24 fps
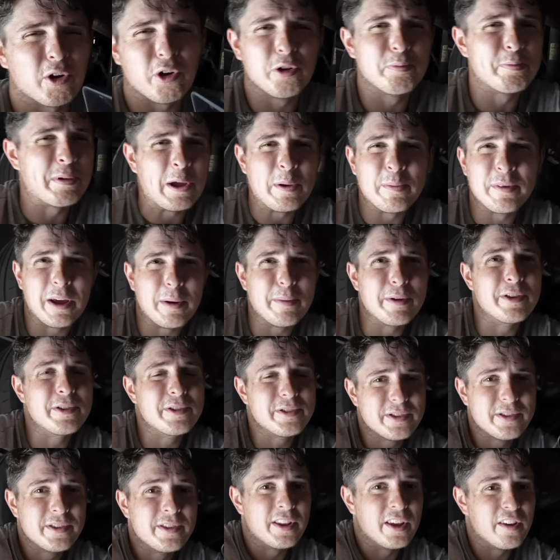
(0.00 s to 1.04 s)
old
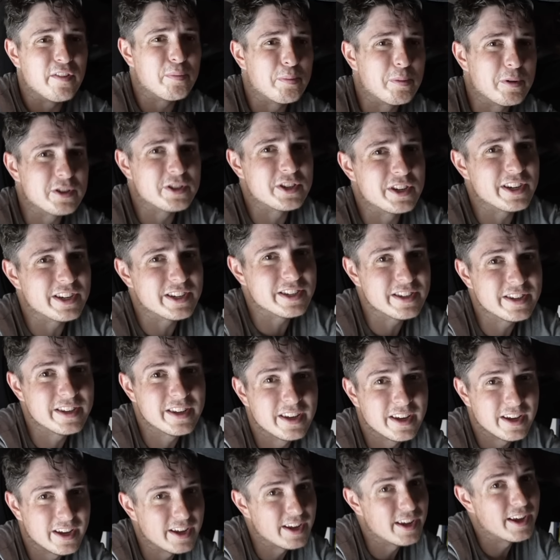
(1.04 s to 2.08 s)
BMWs, diff bushings,
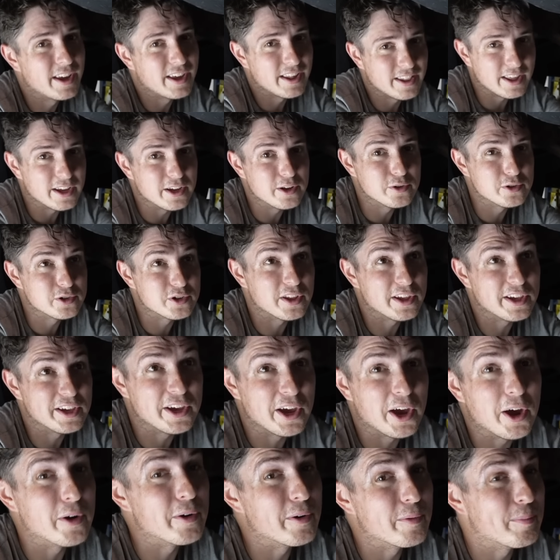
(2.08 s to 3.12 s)
they usually
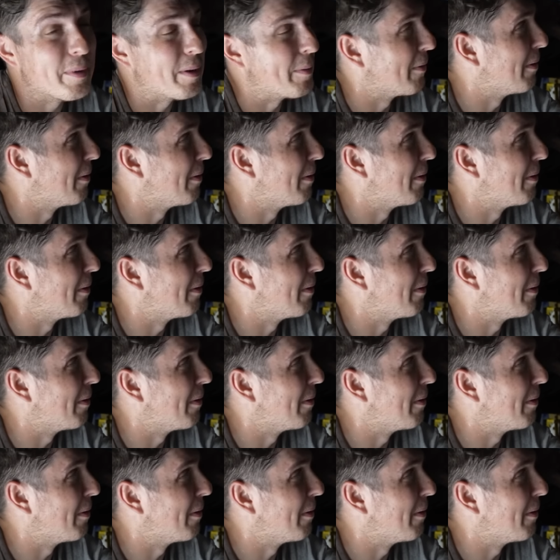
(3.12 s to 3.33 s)
go